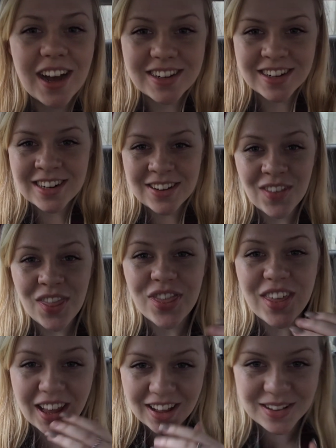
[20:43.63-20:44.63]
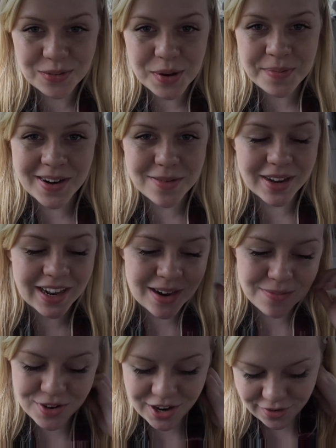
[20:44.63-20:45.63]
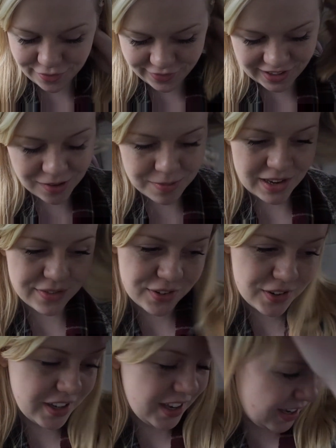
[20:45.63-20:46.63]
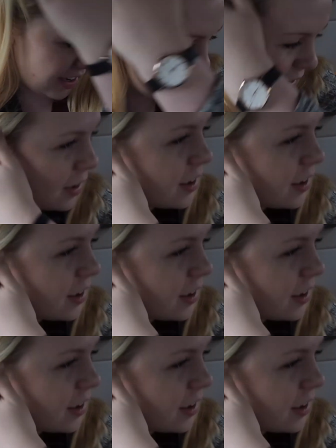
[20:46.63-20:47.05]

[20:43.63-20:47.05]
I didn't even think to whip out my camera and film it for you.